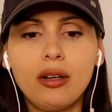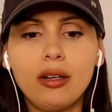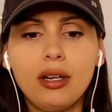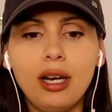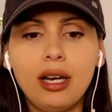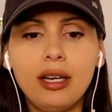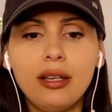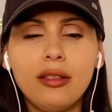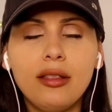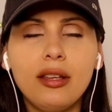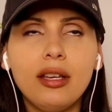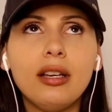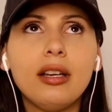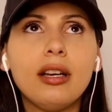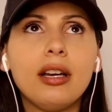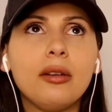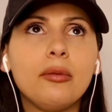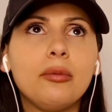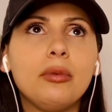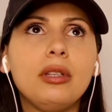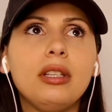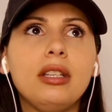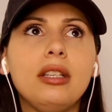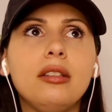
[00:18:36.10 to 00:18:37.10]
I think I
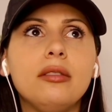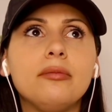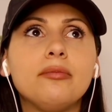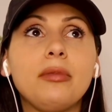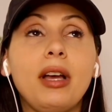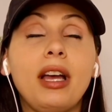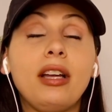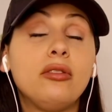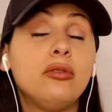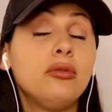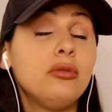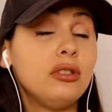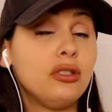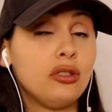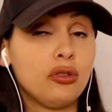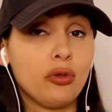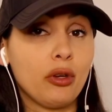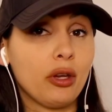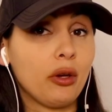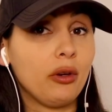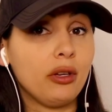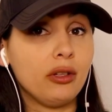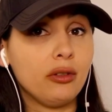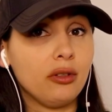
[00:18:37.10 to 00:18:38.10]
do
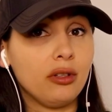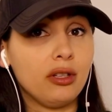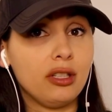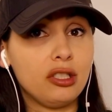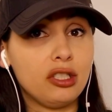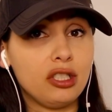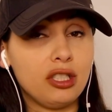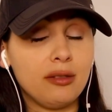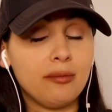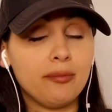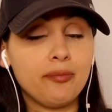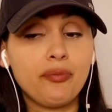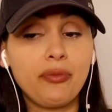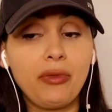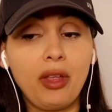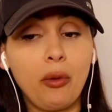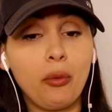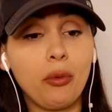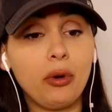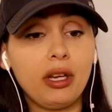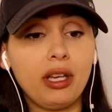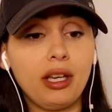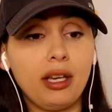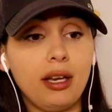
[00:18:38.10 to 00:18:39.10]
enjoy going to the gym
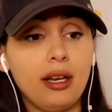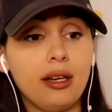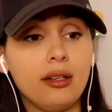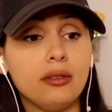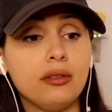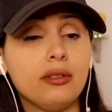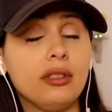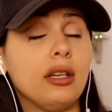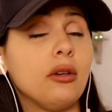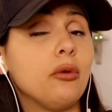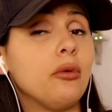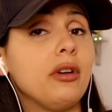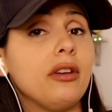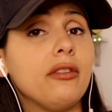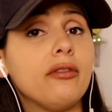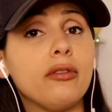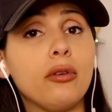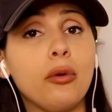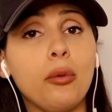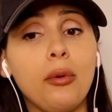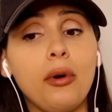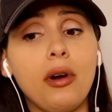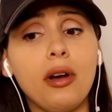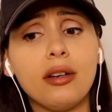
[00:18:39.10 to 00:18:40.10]
and working out and going
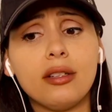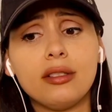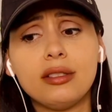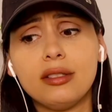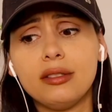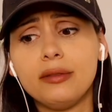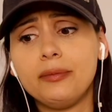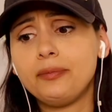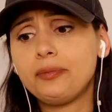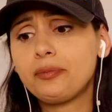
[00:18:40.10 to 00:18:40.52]
for walks.